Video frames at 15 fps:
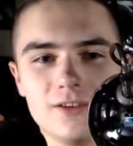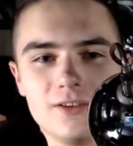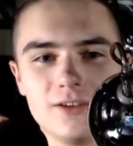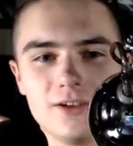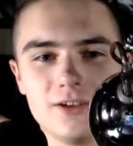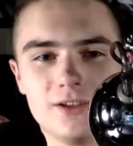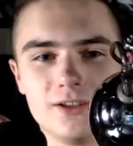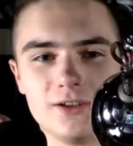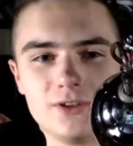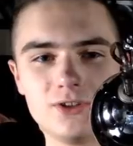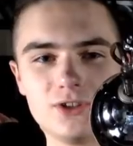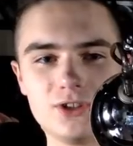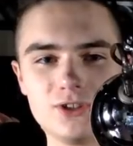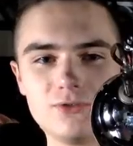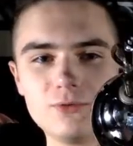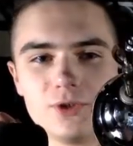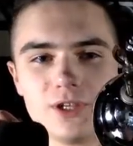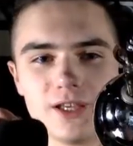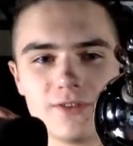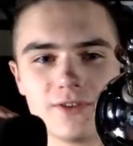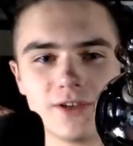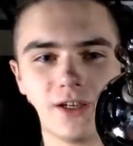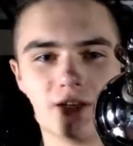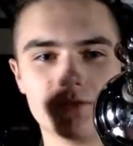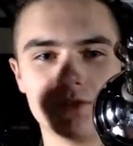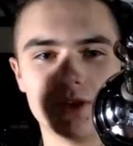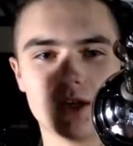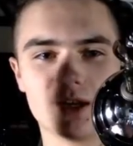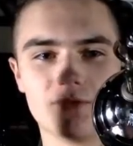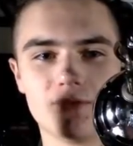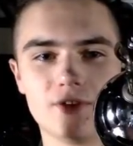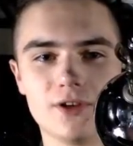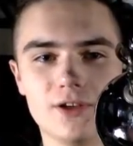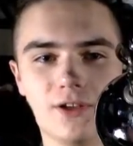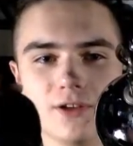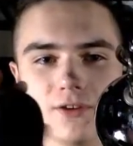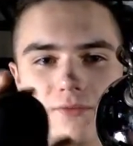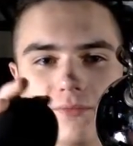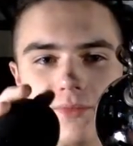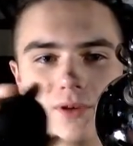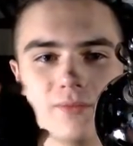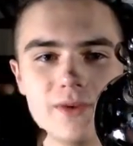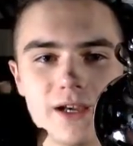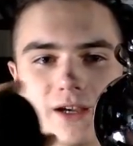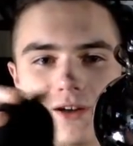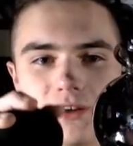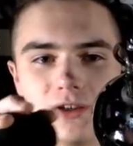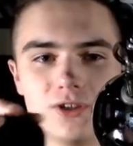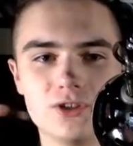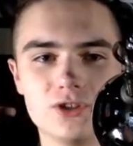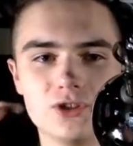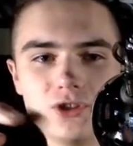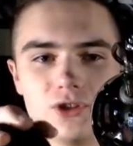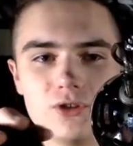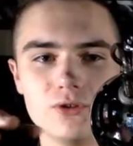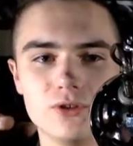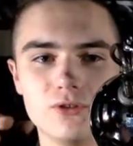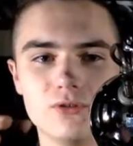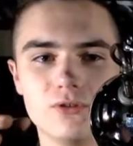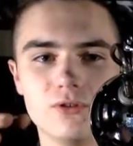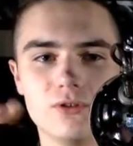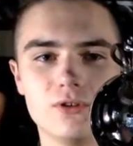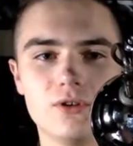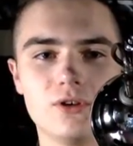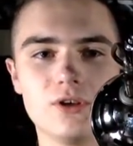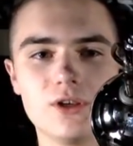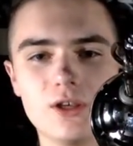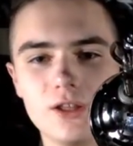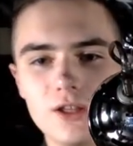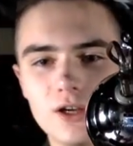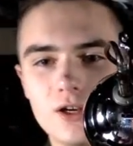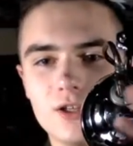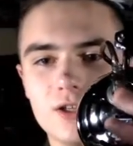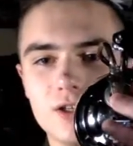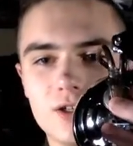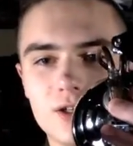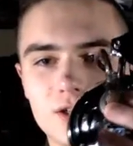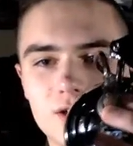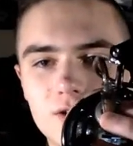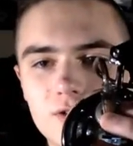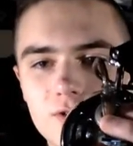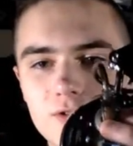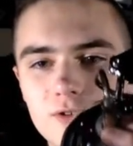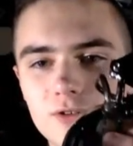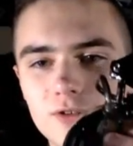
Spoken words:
There you go, we'll take the cover off. There you go, put it back on just to show you. There you go.